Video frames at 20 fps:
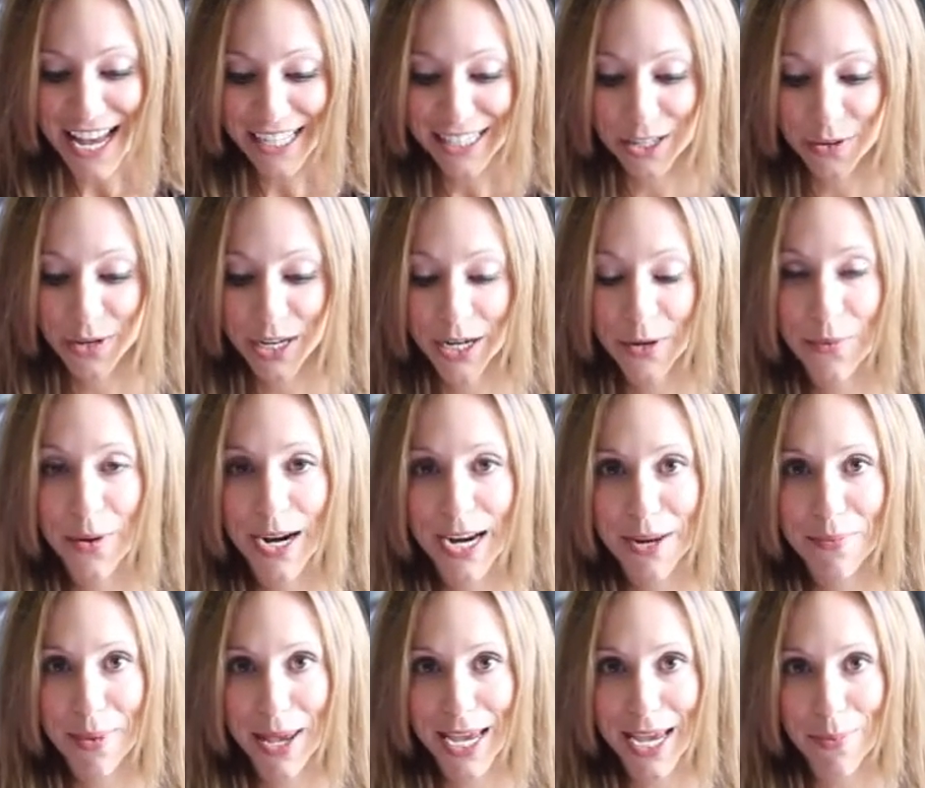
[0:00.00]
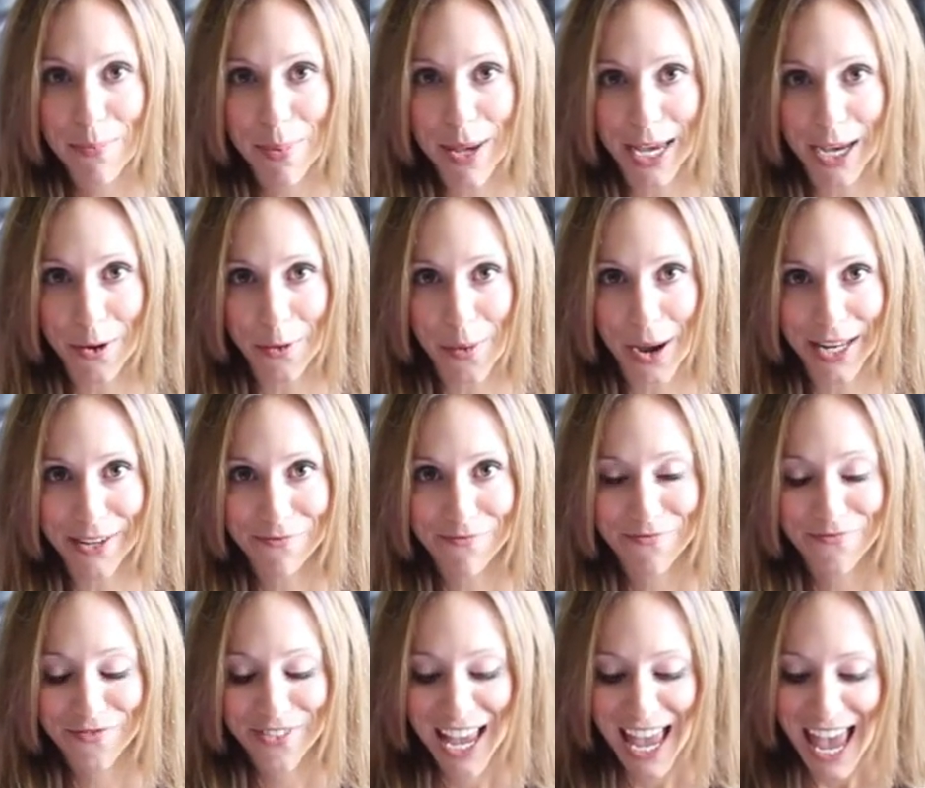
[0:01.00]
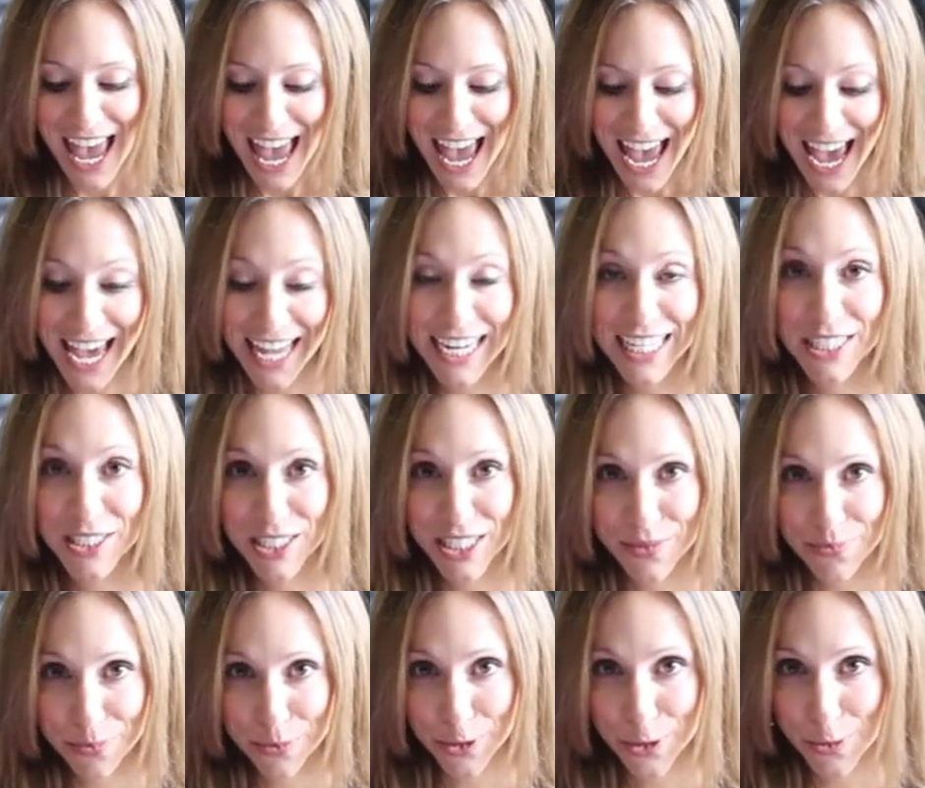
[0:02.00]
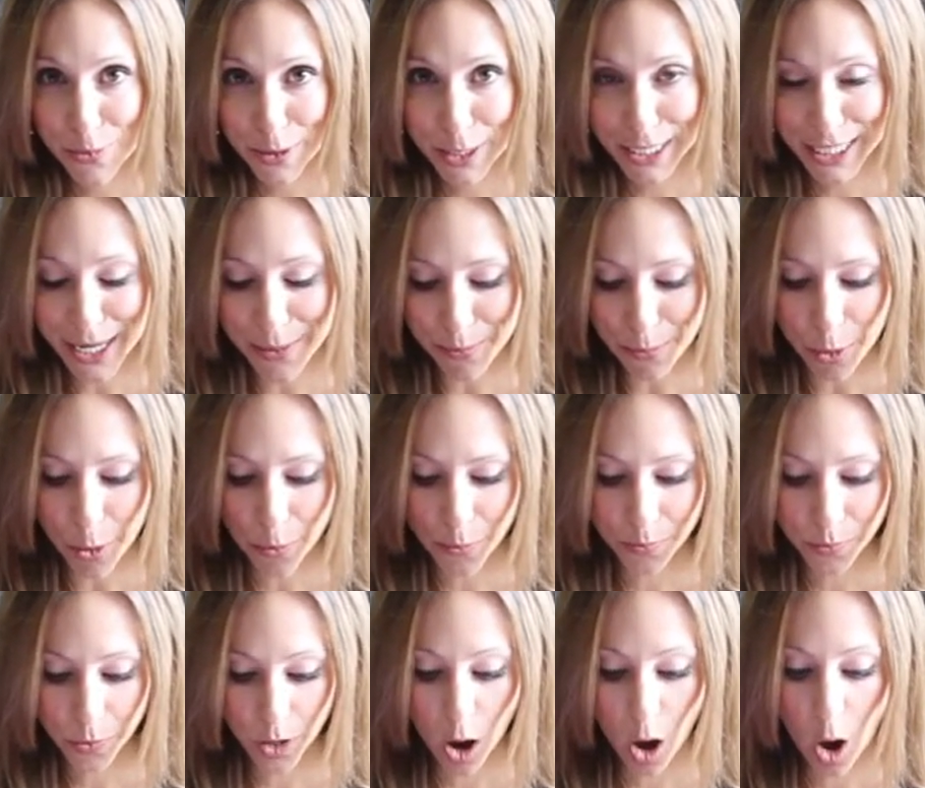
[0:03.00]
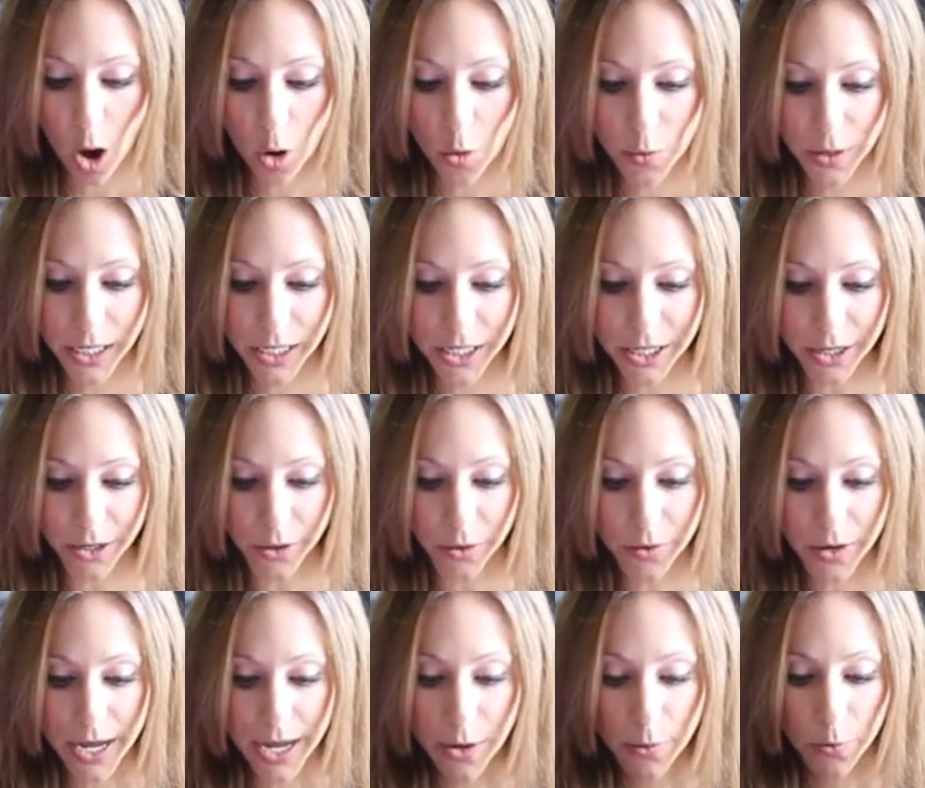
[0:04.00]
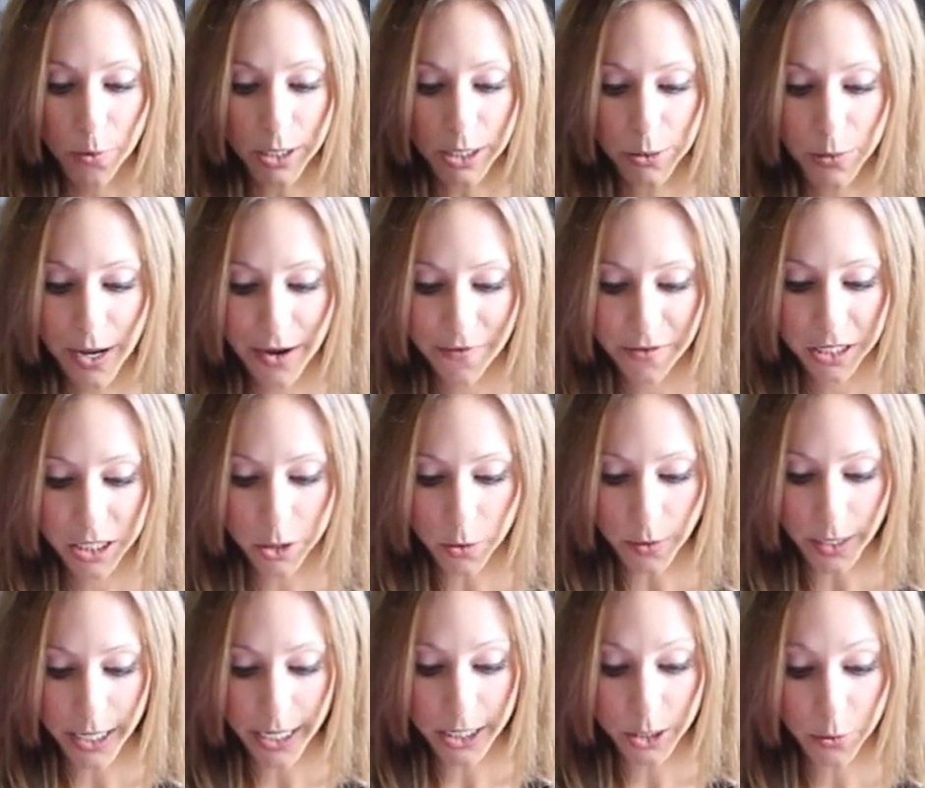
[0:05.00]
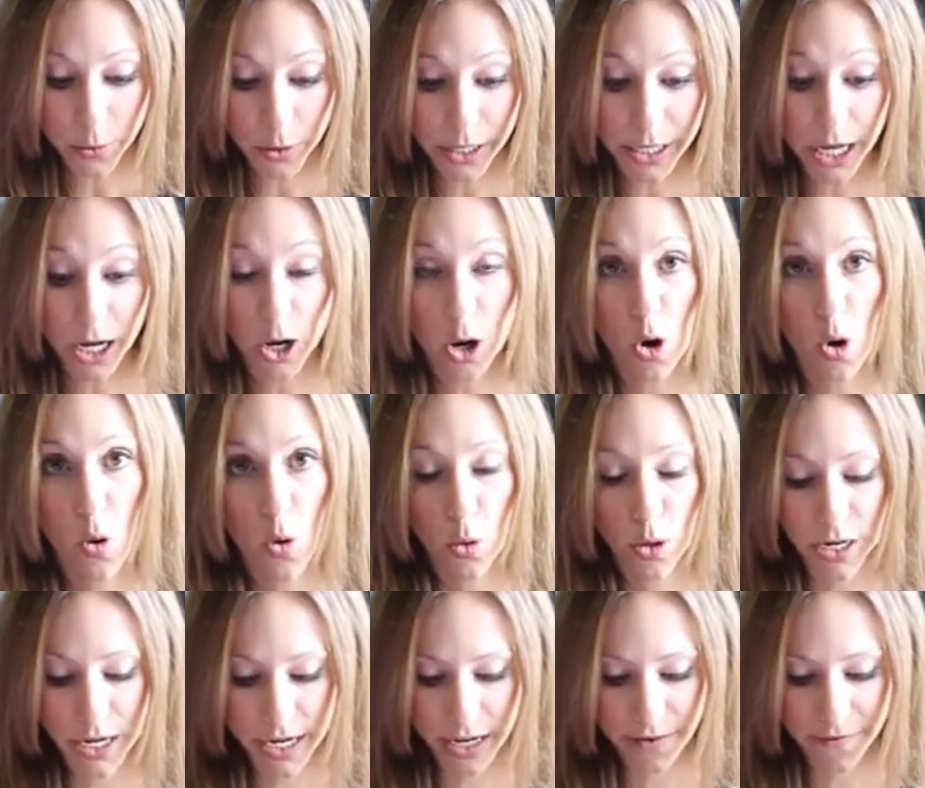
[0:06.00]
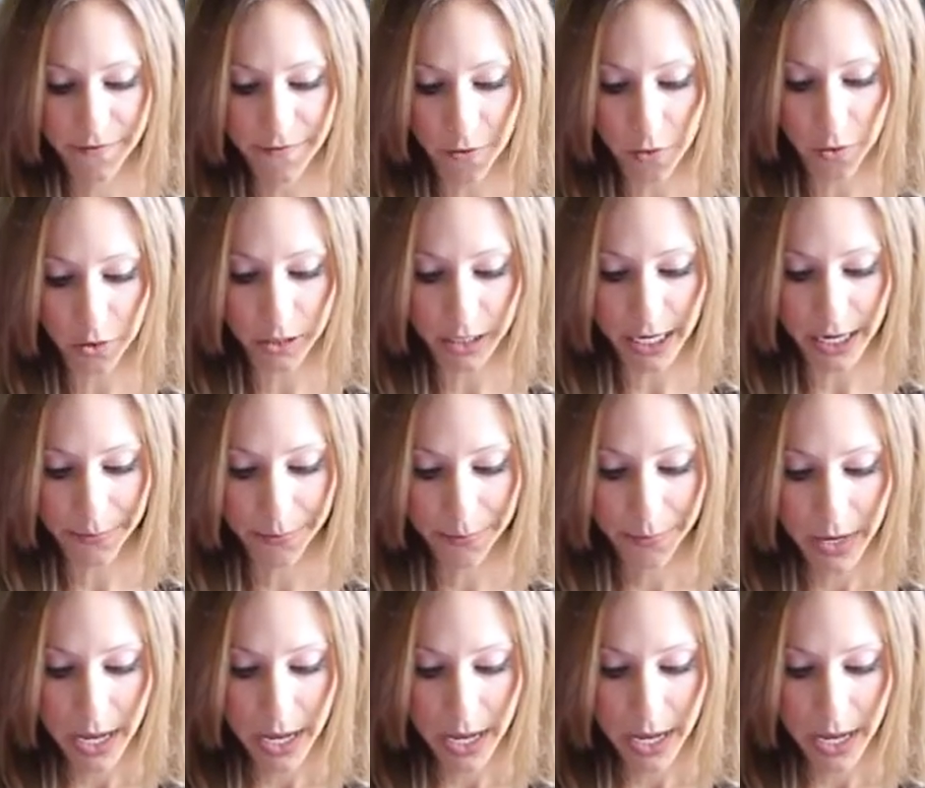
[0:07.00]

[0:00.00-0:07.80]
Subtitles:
So here we're gonna make a pink one, and it's super simple. All we do, once we have our square, is we're gonna accordion fold it.